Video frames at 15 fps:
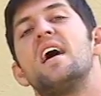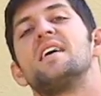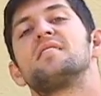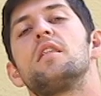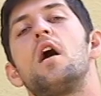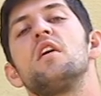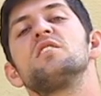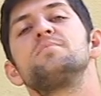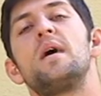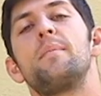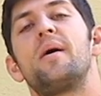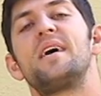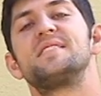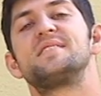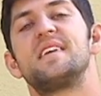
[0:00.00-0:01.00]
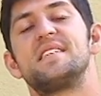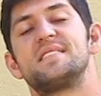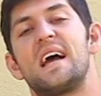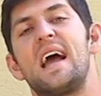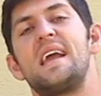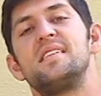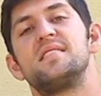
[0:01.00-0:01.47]
As long as my body stays
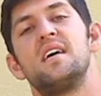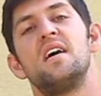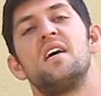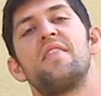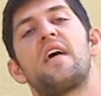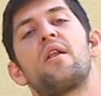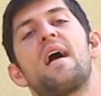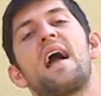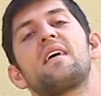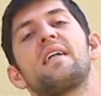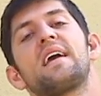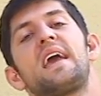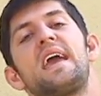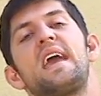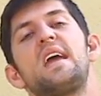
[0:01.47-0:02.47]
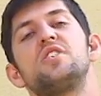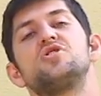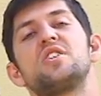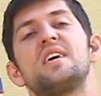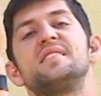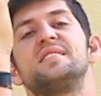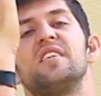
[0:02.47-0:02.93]
tight, that'll act like a
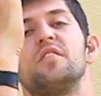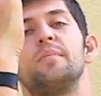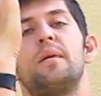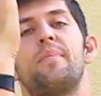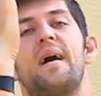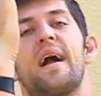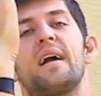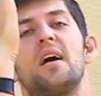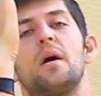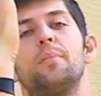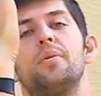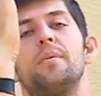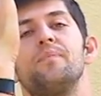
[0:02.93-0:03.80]
hinge and tilt me back up.